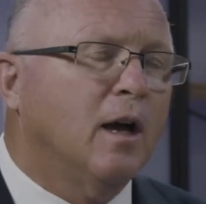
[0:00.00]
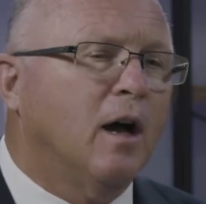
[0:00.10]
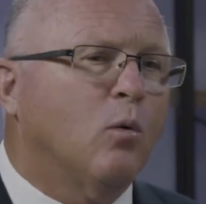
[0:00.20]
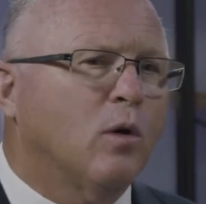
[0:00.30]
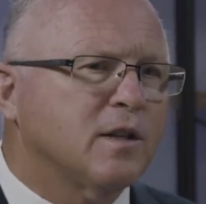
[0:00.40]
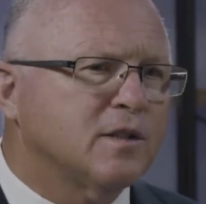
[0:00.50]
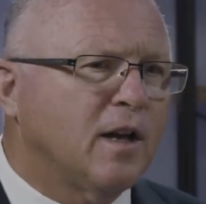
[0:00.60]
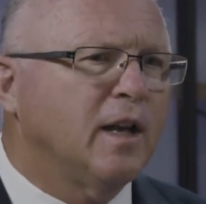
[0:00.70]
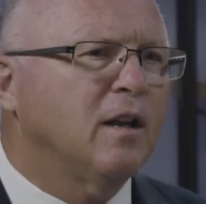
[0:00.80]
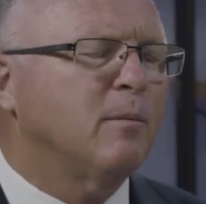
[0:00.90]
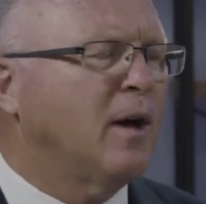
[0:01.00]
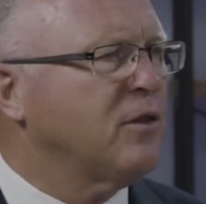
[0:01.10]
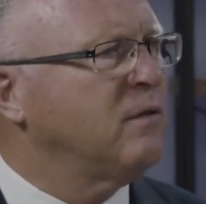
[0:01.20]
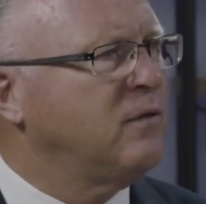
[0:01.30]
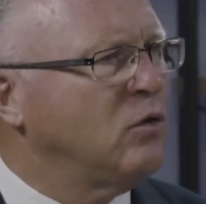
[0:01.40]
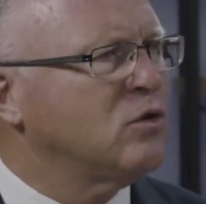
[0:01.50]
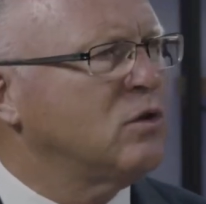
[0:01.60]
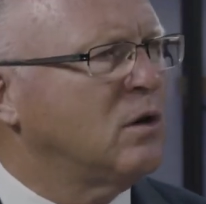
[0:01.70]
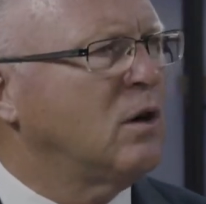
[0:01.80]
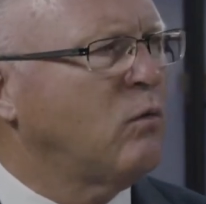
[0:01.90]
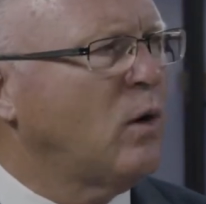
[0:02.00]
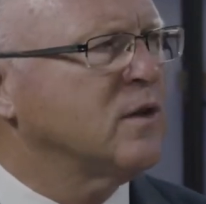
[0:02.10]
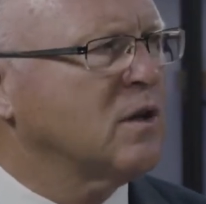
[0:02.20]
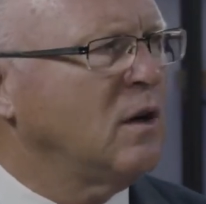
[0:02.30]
Uh, we're excited about the future of West mm-hmm.